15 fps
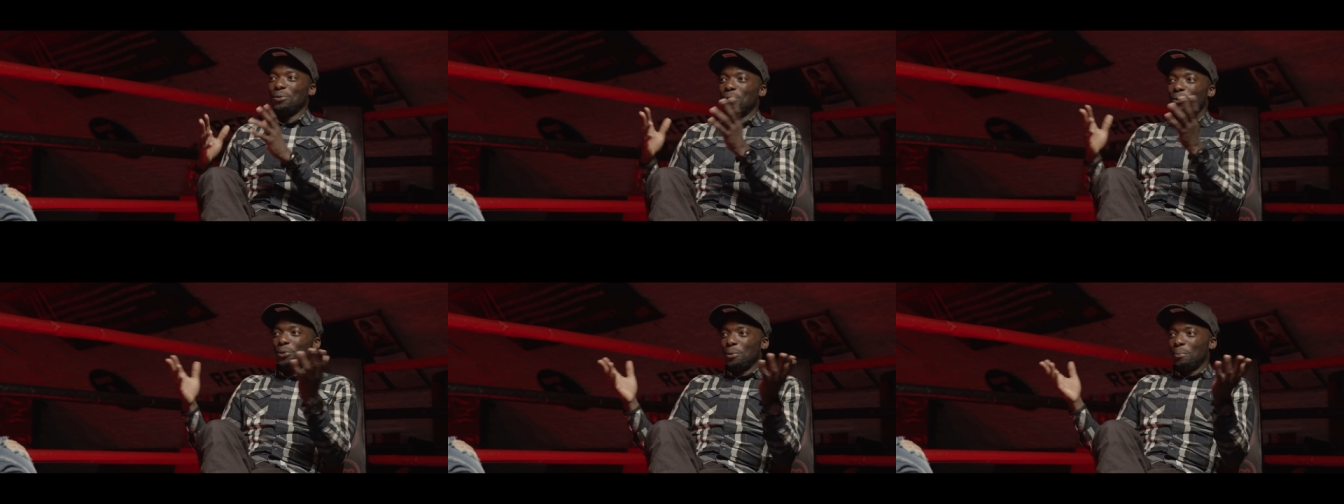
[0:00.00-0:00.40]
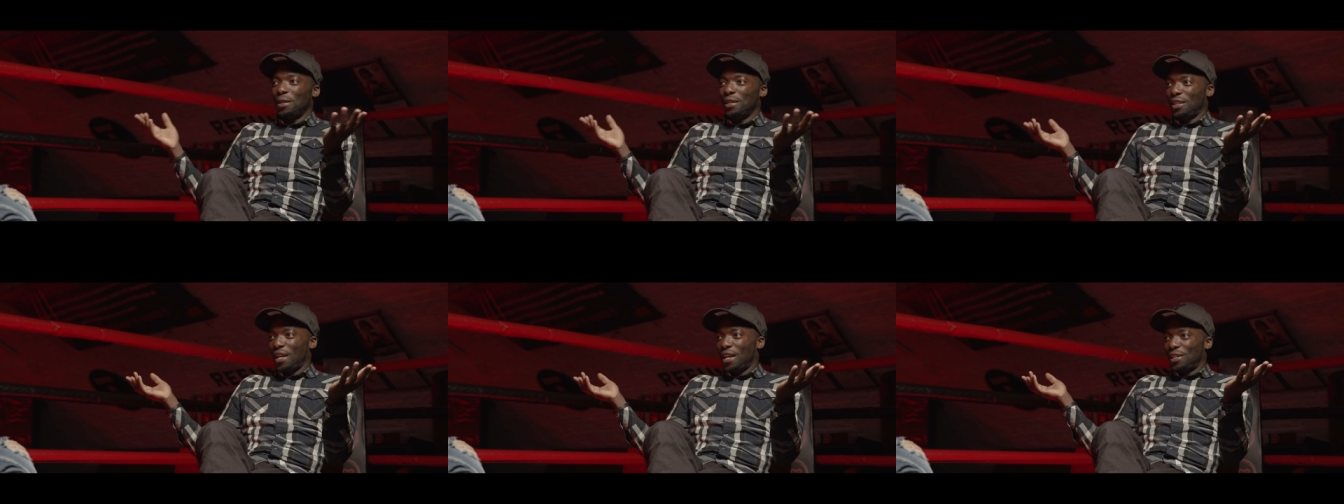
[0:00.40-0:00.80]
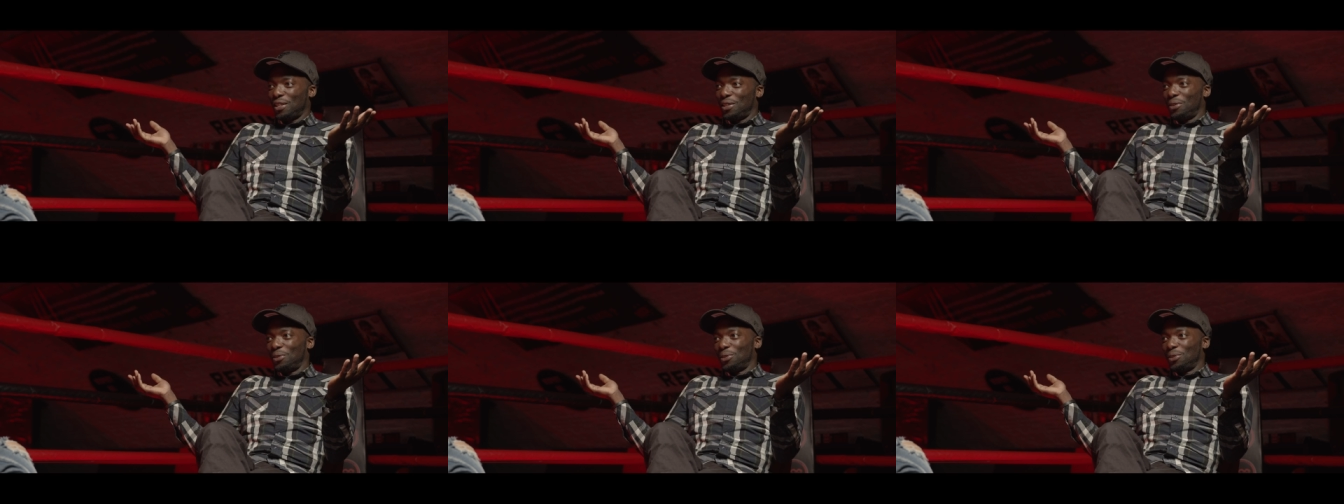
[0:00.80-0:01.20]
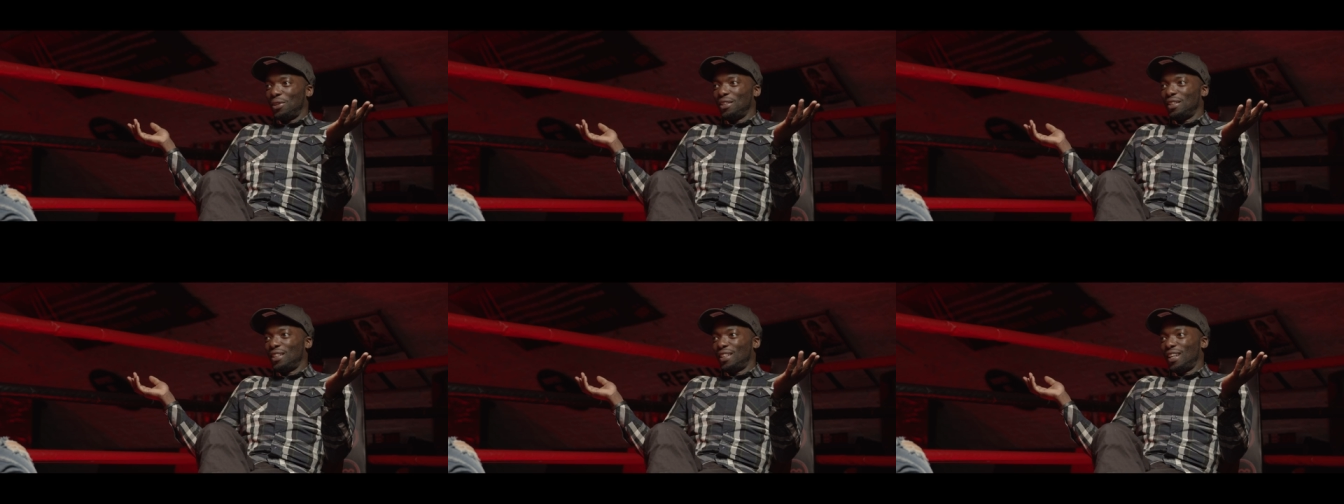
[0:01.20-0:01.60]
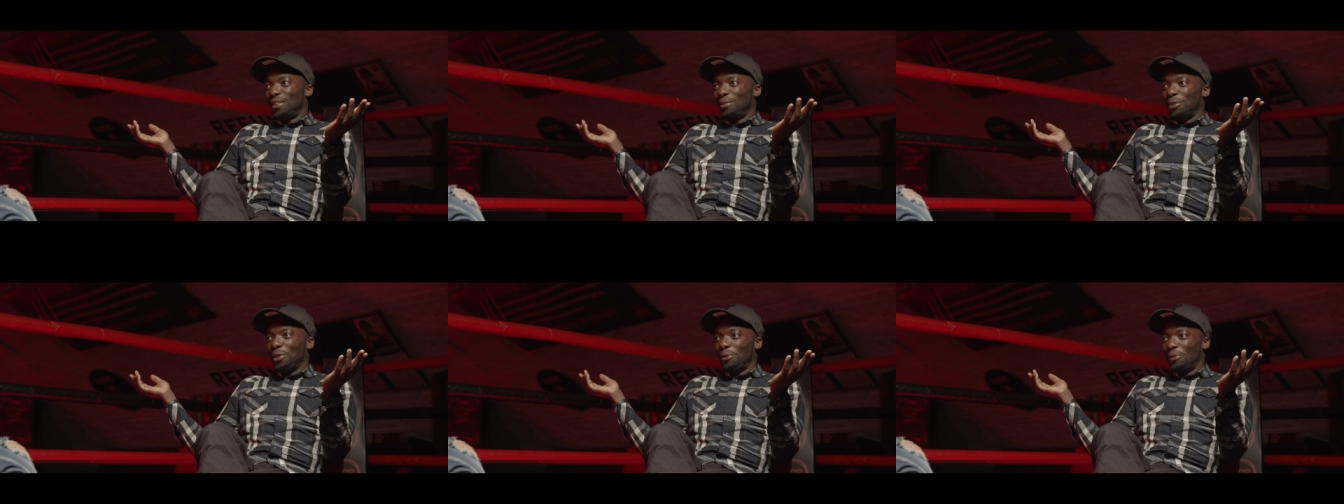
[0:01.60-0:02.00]
With all the medication I was on
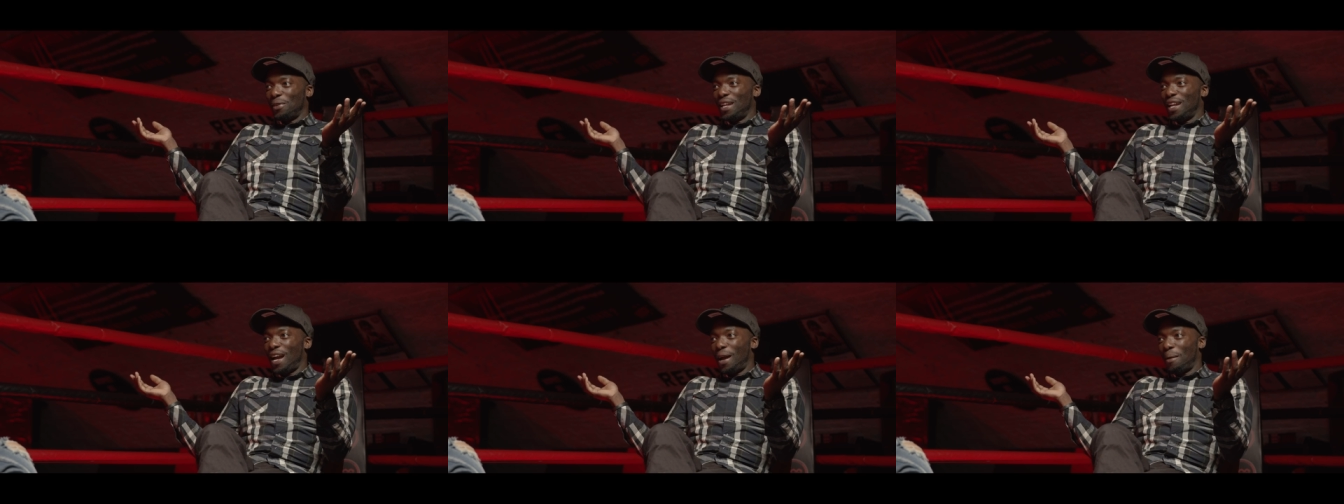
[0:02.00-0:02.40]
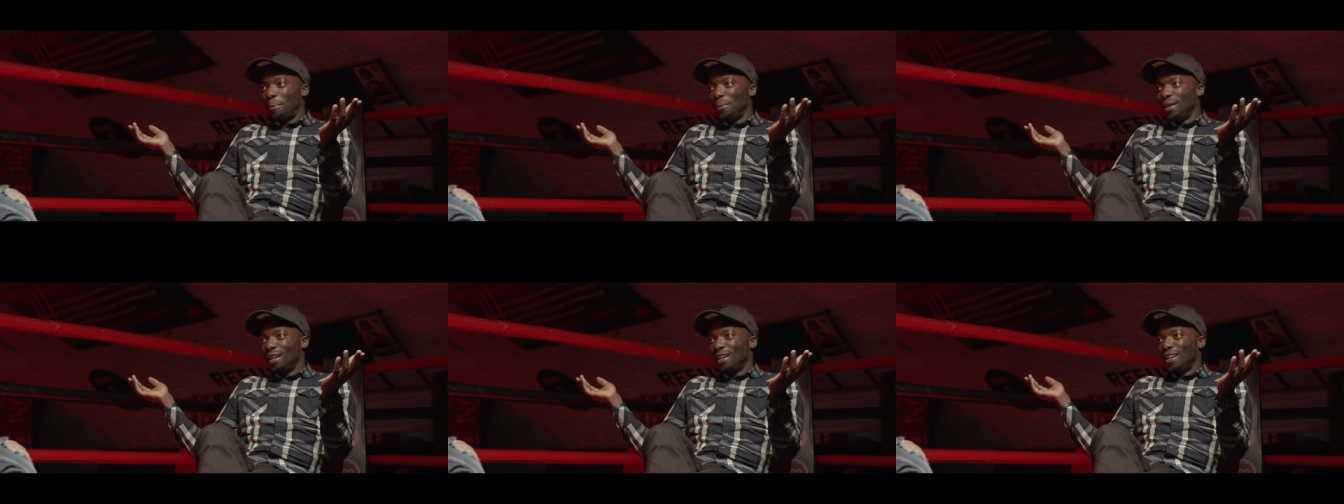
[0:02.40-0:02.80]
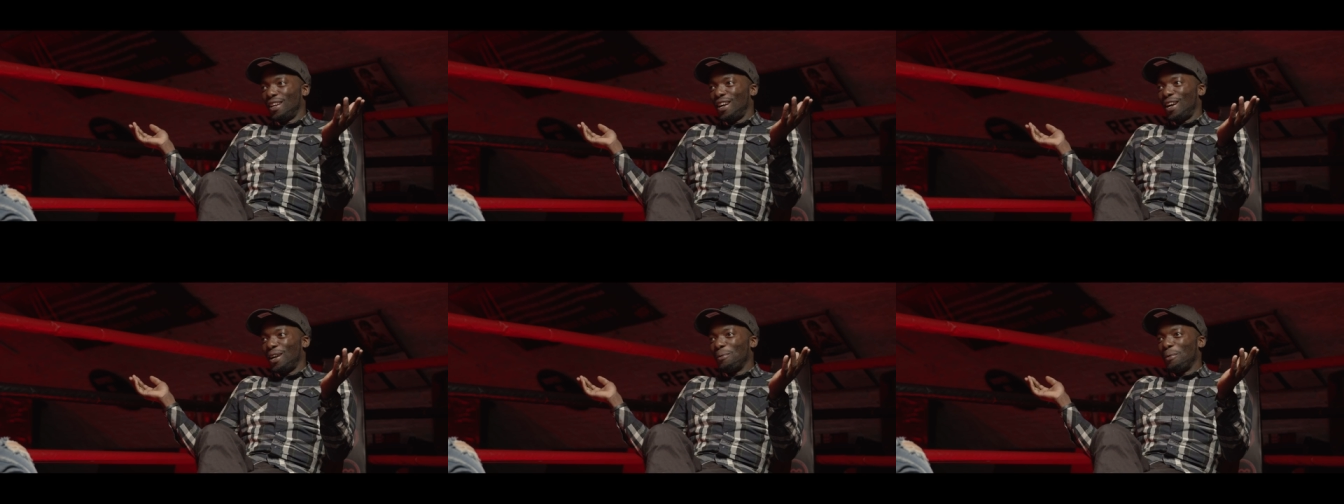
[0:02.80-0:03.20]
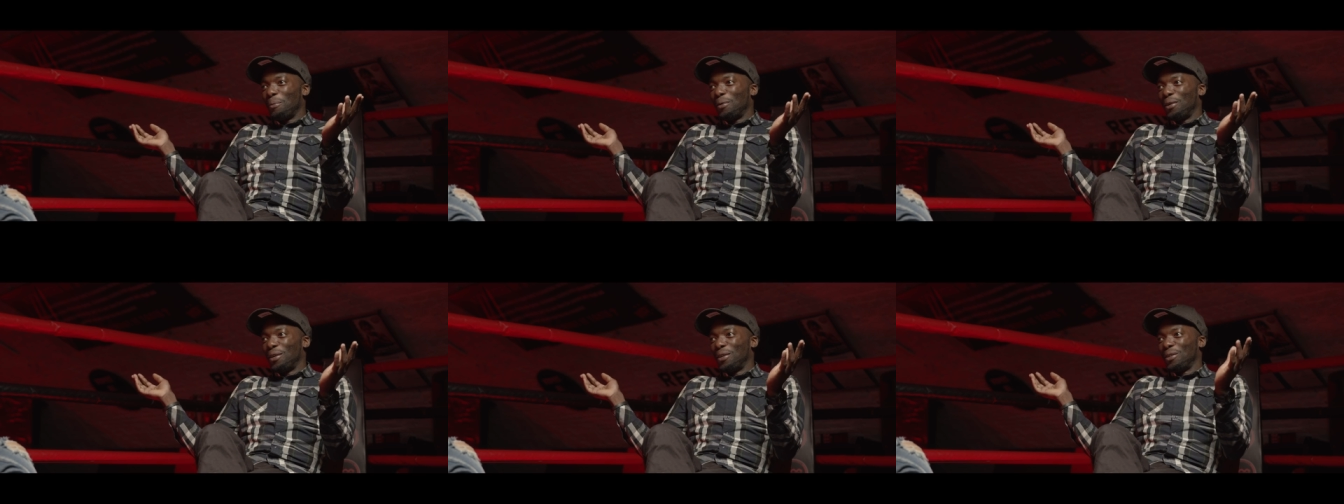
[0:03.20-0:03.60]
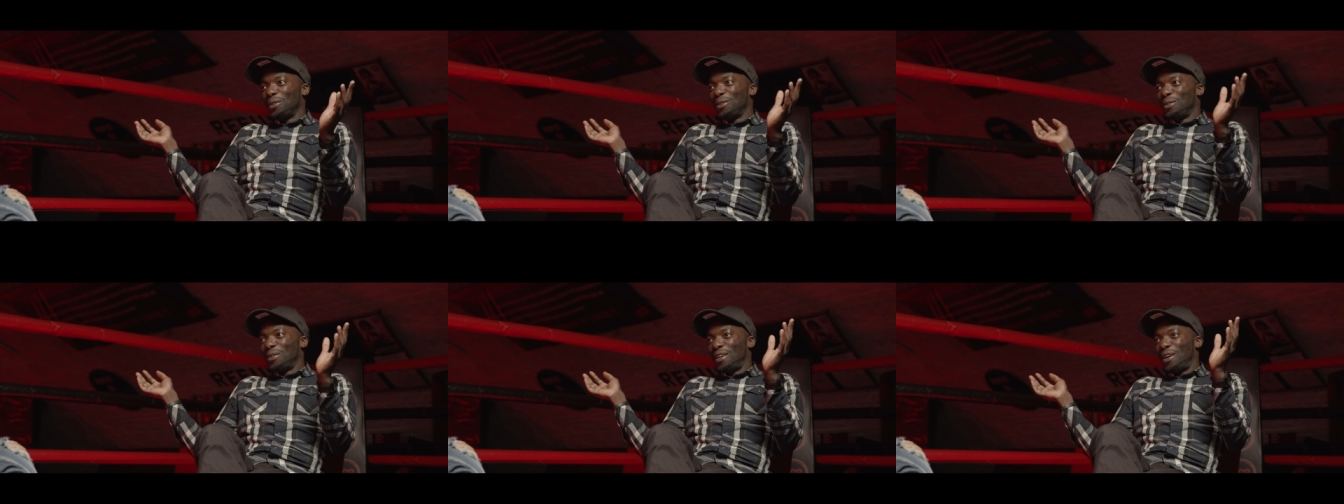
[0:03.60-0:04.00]
and doing rehab, I remember
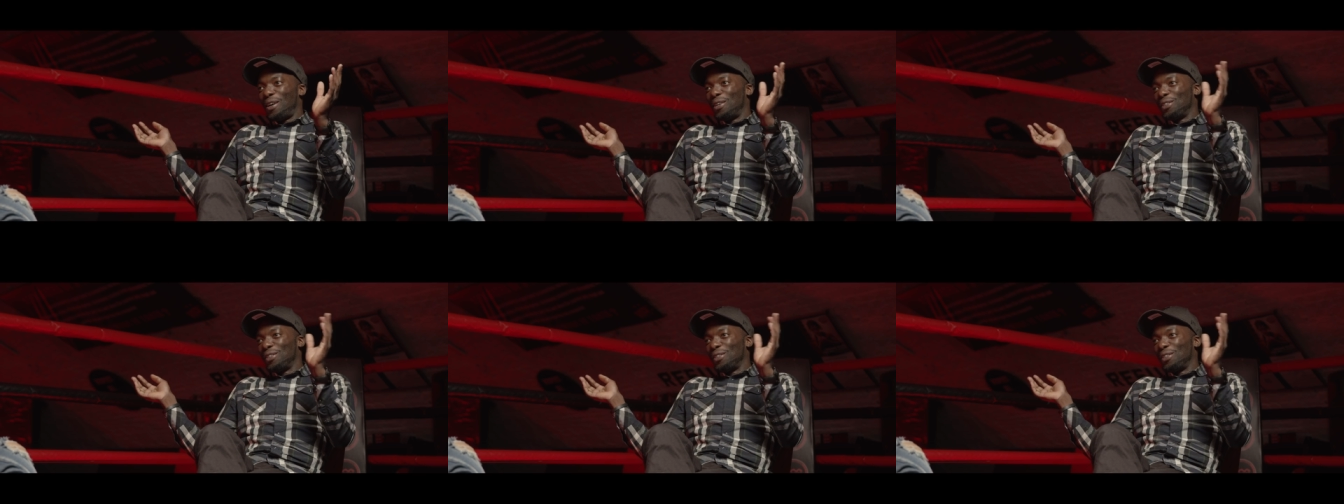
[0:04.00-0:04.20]
I